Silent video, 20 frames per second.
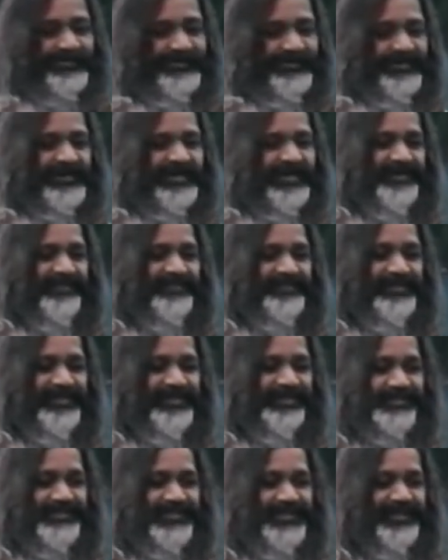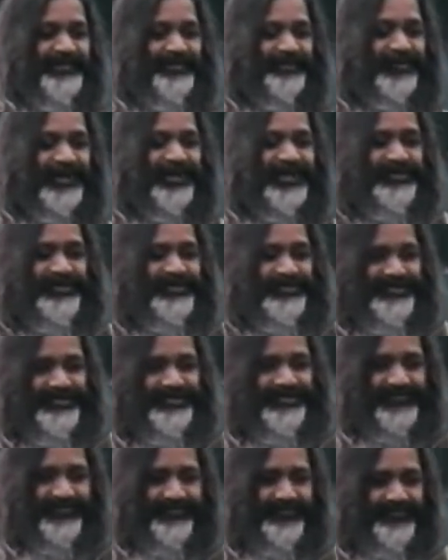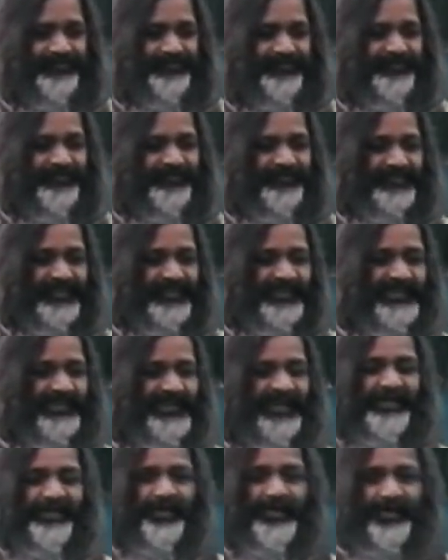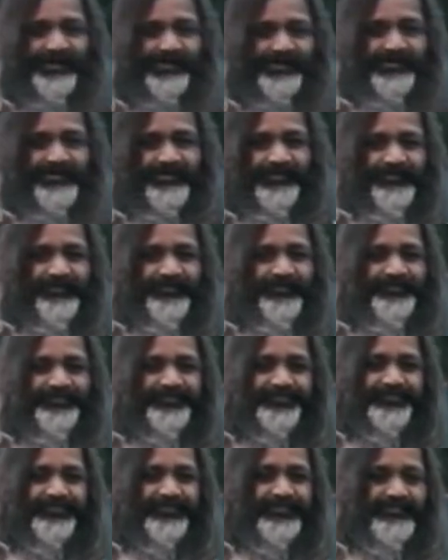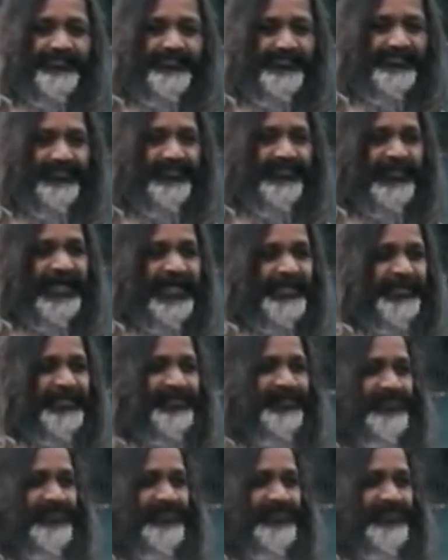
life is in bondage. A great loss. As if